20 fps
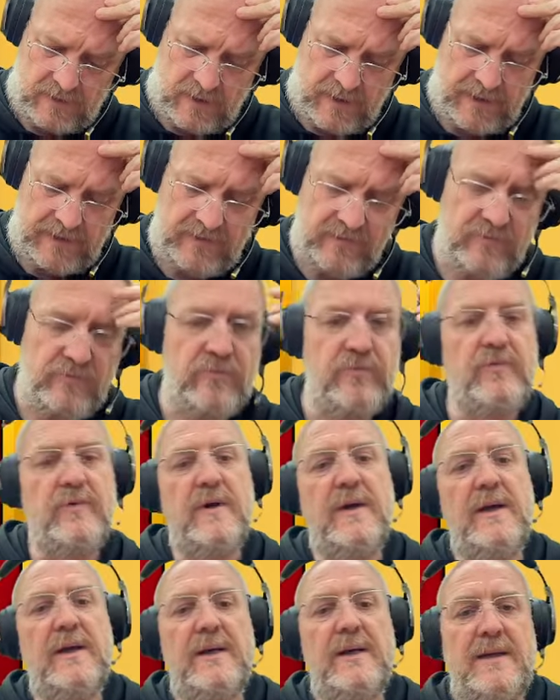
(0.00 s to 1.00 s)

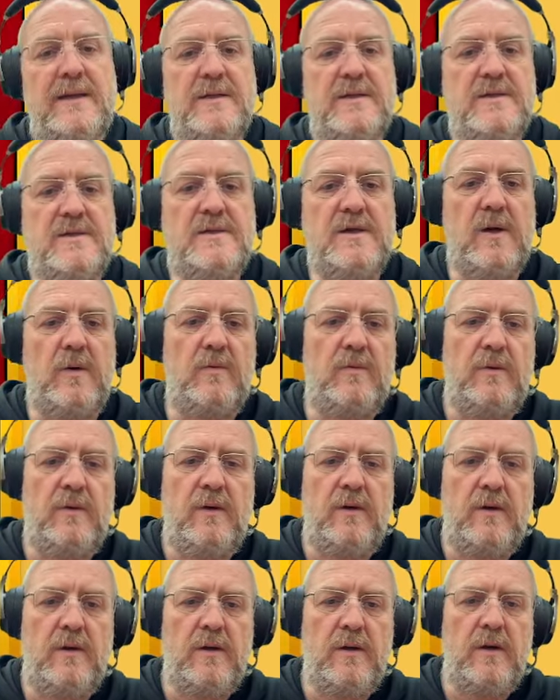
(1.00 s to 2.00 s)
really don't
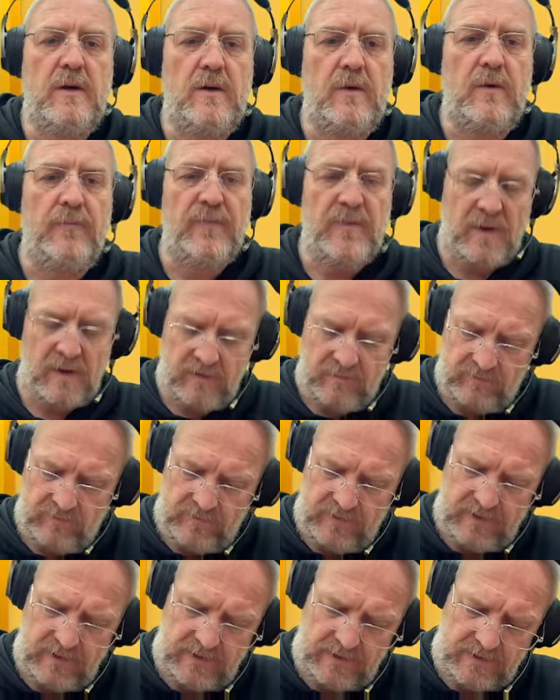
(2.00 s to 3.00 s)
know. I
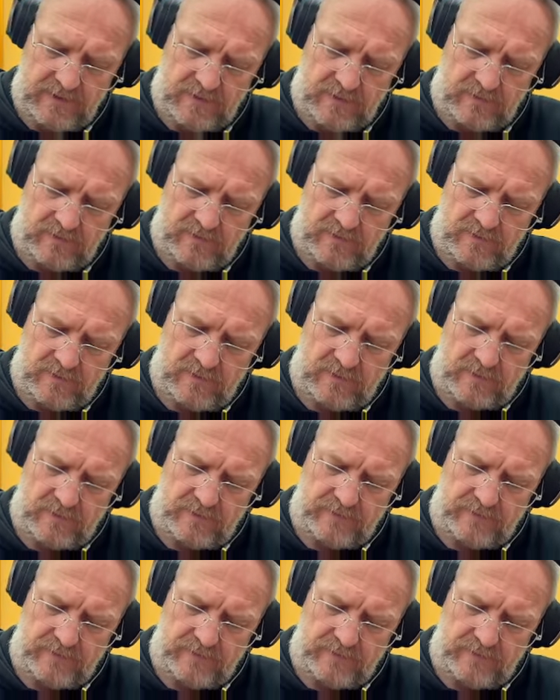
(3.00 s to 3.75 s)
really don't know.